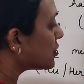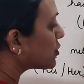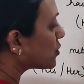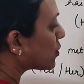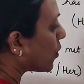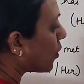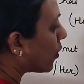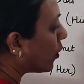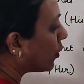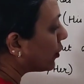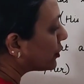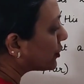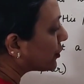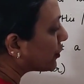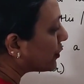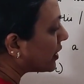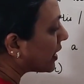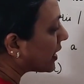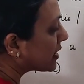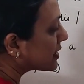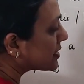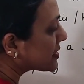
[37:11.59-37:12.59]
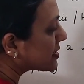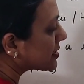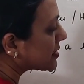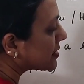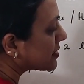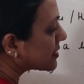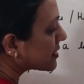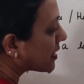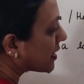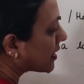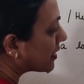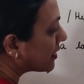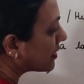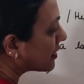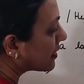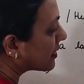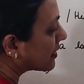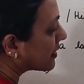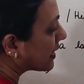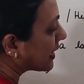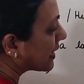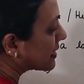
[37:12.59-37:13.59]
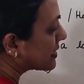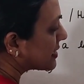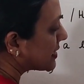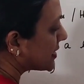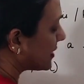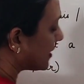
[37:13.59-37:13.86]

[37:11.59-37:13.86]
So all three answers are correct